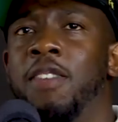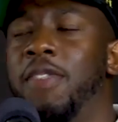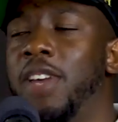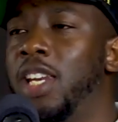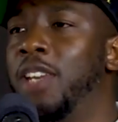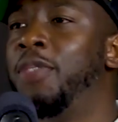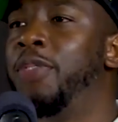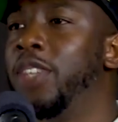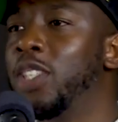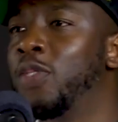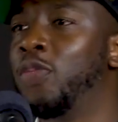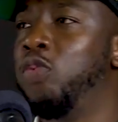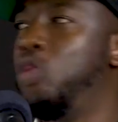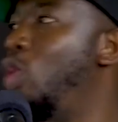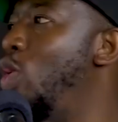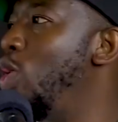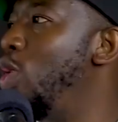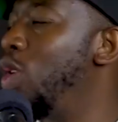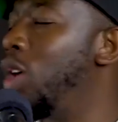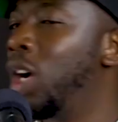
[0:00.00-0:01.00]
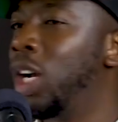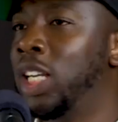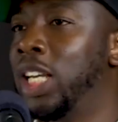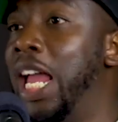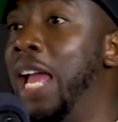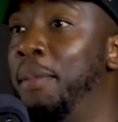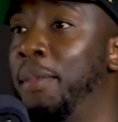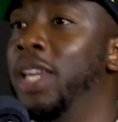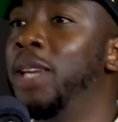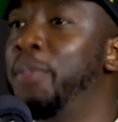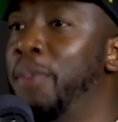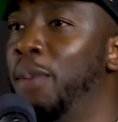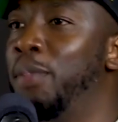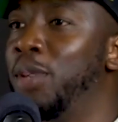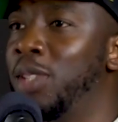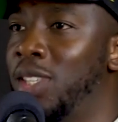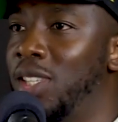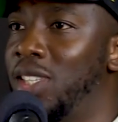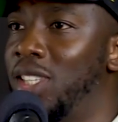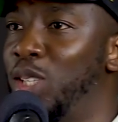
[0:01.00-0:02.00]
even if it's for climate
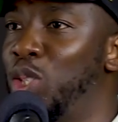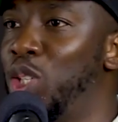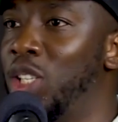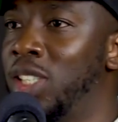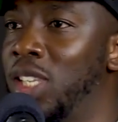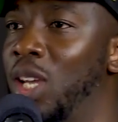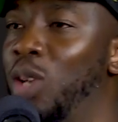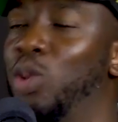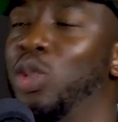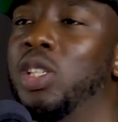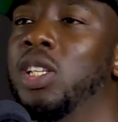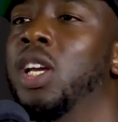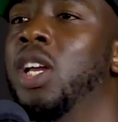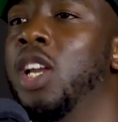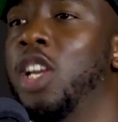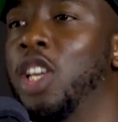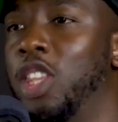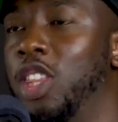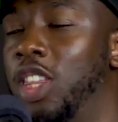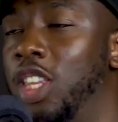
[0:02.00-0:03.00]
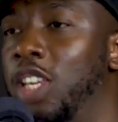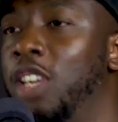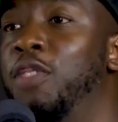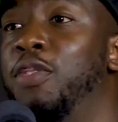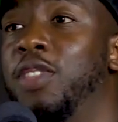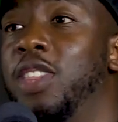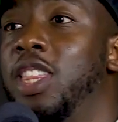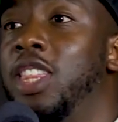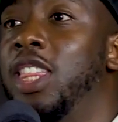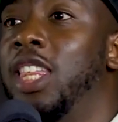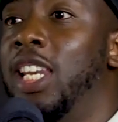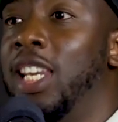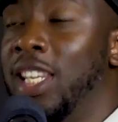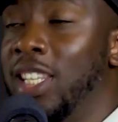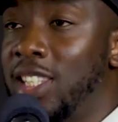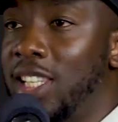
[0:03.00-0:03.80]
purposes, and you're saying, if the